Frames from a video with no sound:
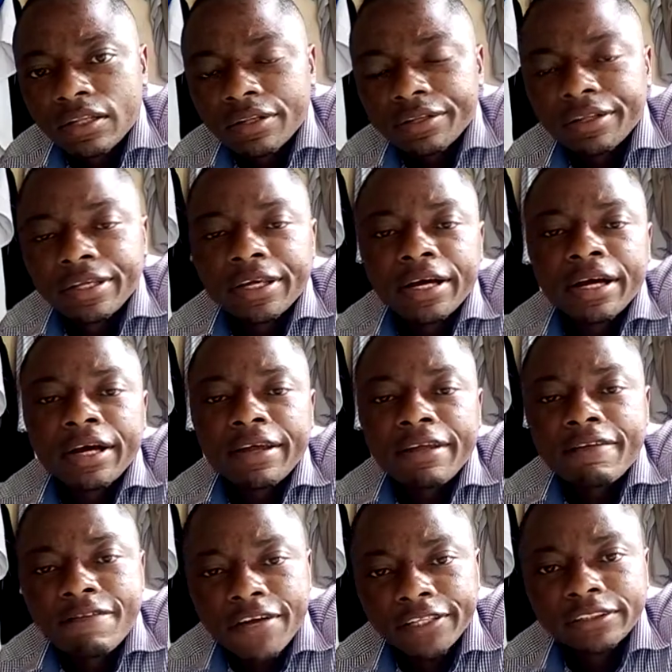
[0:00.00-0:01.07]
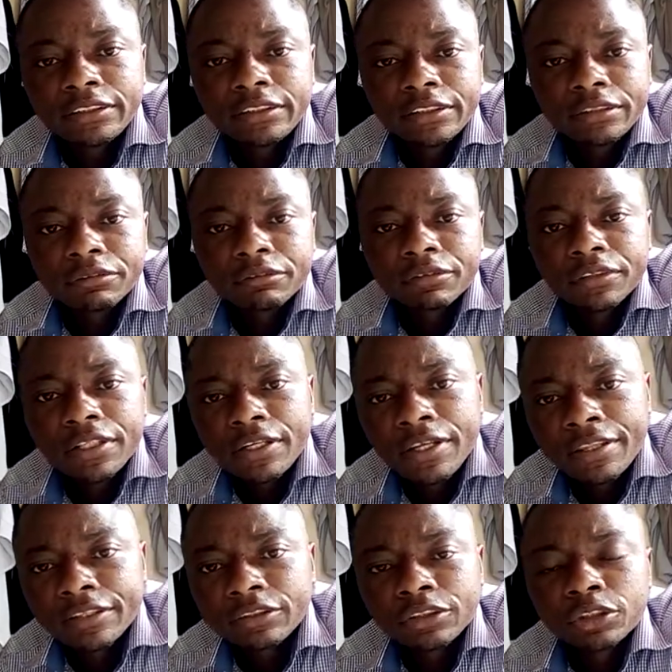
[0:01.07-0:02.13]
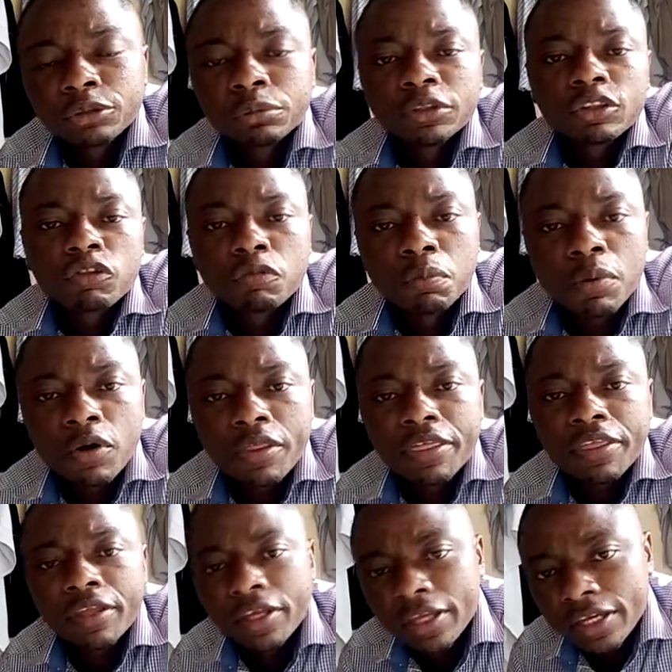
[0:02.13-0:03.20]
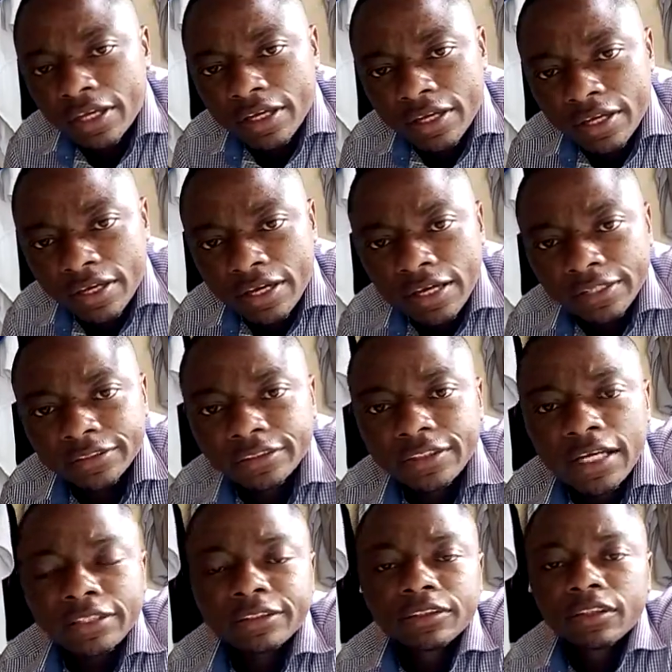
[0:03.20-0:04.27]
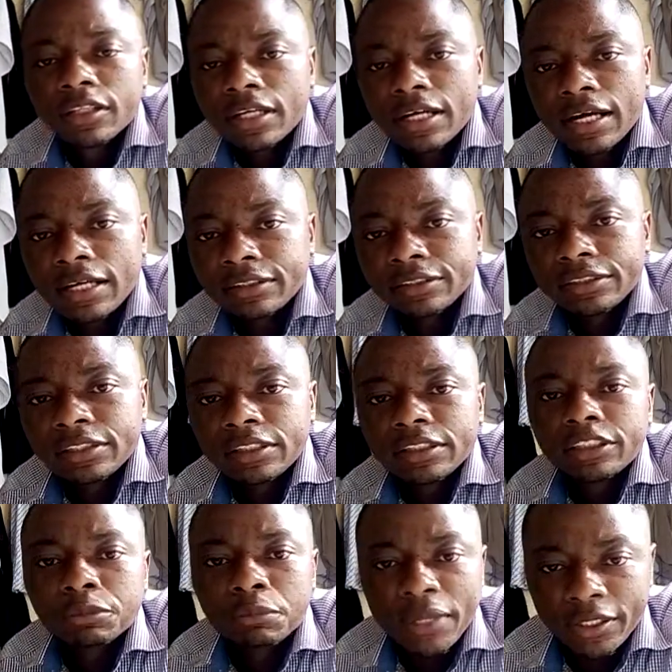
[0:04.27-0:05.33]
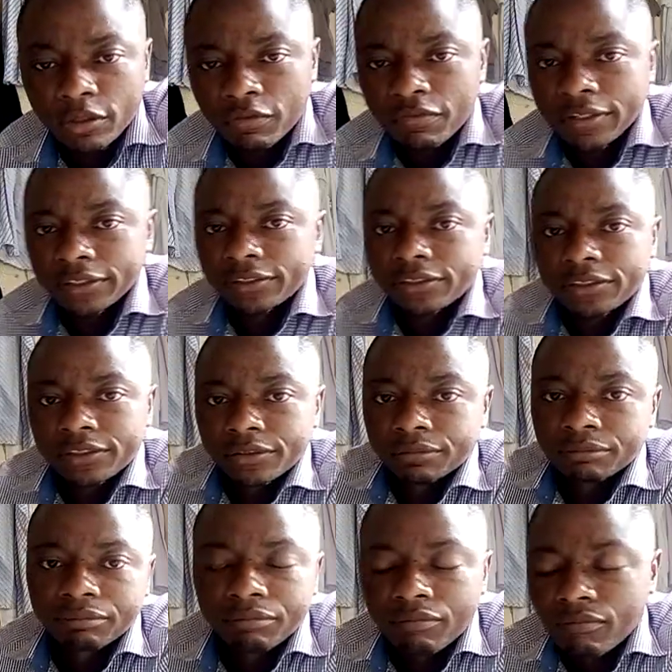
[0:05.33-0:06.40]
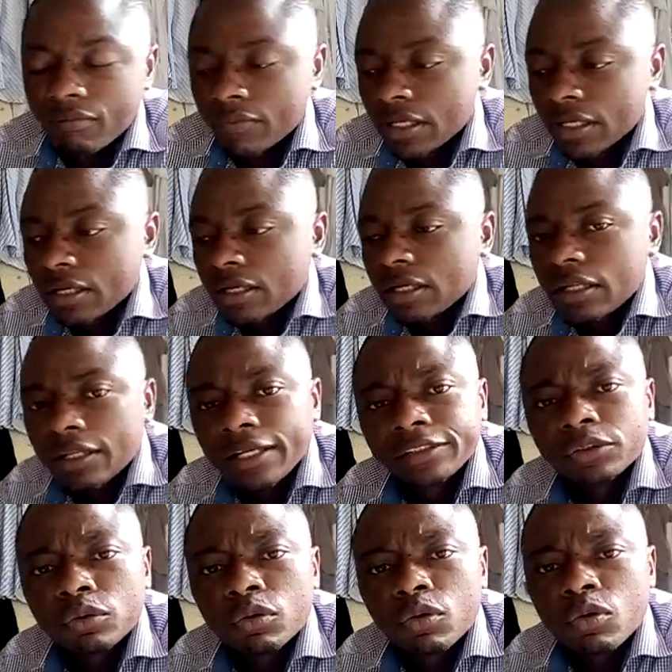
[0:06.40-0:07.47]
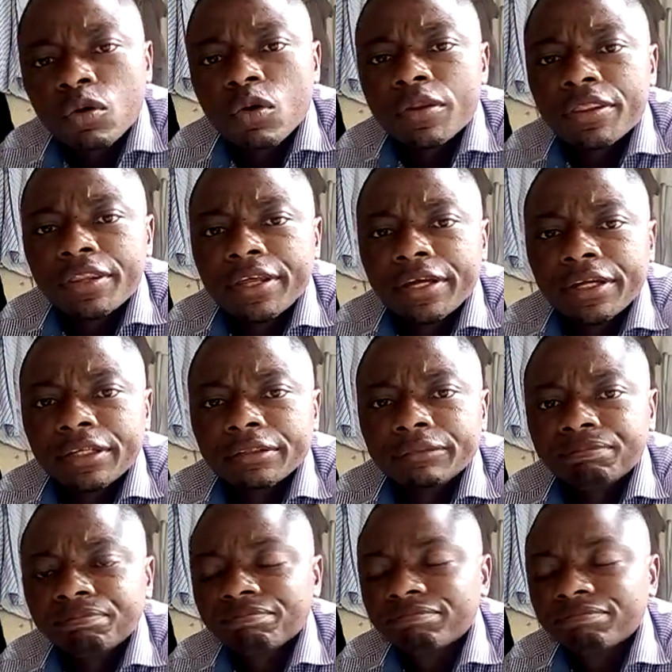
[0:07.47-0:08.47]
they are effective in the treatment of both candidas and dermatophytes. Let's look on the